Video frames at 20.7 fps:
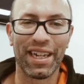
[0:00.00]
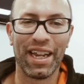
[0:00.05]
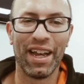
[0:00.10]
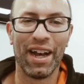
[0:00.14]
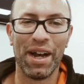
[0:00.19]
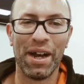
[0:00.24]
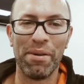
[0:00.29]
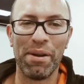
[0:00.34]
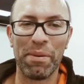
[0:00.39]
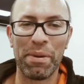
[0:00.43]

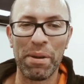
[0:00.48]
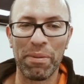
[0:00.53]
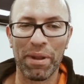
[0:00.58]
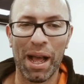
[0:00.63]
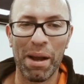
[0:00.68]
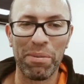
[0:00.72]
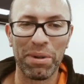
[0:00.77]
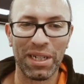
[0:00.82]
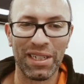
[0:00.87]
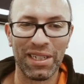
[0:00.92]
Are people
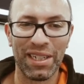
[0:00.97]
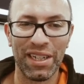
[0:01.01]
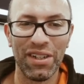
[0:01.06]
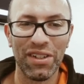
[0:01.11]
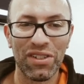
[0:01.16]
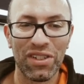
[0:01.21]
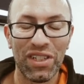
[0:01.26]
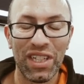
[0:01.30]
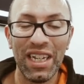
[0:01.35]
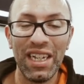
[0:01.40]
happy to see
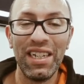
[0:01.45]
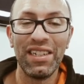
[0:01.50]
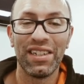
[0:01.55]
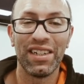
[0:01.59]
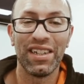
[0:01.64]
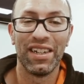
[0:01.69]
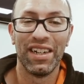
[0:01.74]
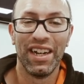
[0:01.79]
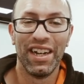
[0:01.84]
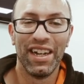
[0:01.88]
us? These
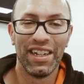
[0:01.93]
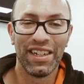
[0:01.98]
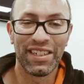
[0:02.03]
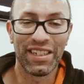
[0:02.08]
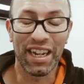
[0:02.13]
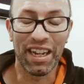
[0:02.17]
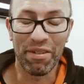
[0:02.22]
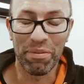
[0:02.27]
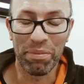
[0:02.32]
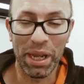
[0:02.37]
are
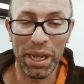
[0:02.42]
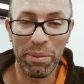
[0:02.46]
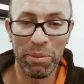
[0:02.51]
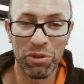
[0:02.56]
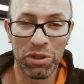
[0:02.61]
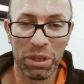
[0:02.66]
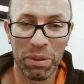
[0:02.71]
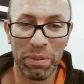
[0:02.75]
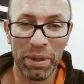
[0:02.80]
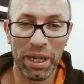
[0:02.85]
safe people
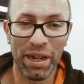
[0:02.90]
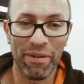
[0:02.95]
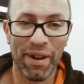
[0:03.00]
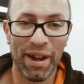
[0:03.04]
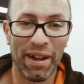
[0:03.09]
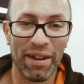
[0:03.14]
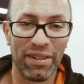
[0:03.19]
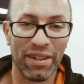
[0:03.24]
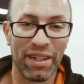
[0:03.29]
to be around.